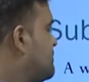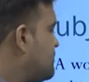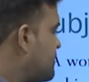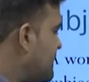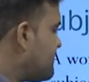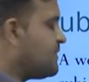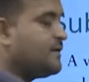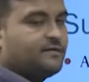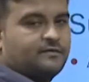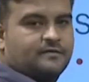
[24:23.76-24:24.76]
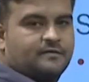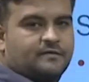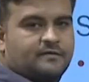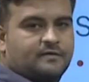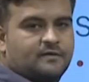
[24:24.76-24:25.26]
president.
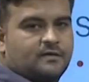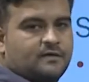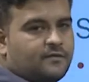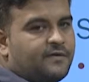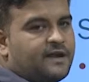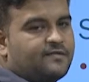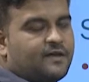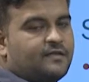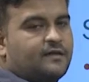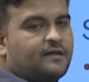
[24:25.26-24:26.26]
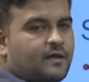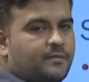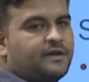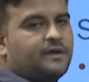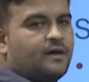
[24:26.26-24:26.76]
Now when I say the
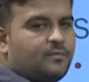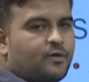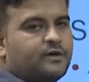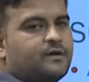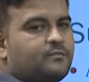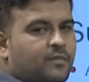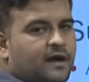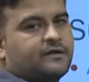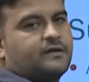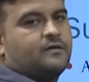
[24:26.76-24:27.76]
committee appointed Patil